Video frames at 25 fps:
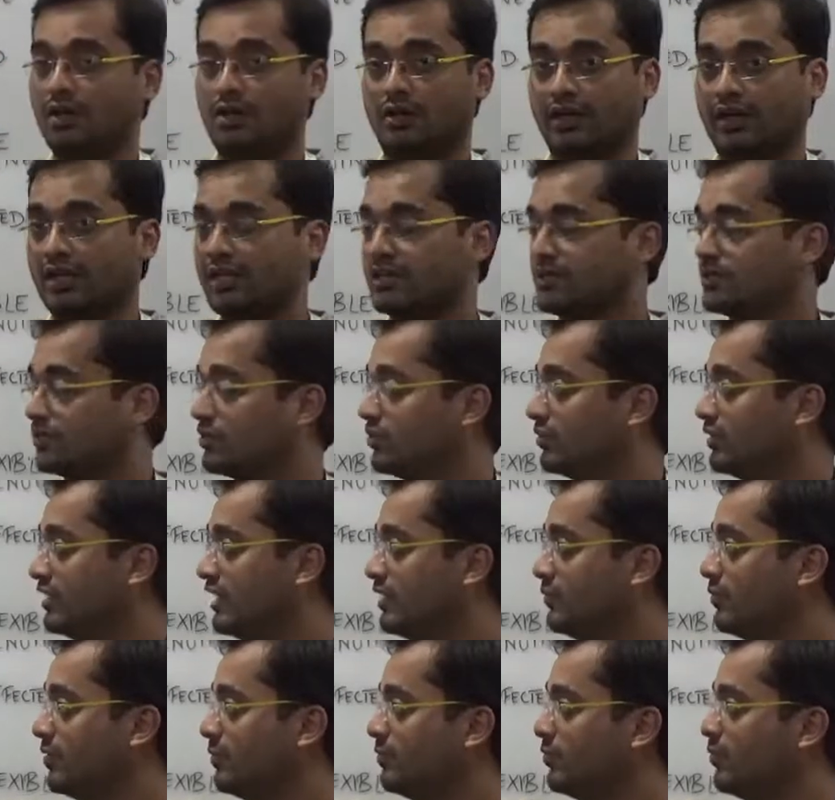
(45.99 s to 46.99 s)
Okay, so
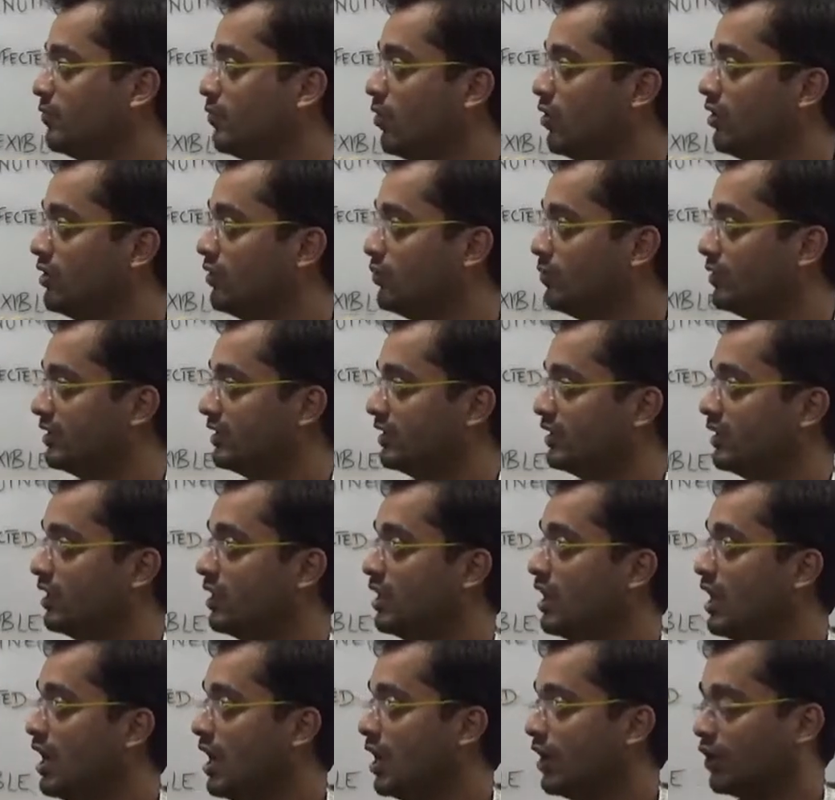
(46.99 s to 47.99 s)
then we move on with the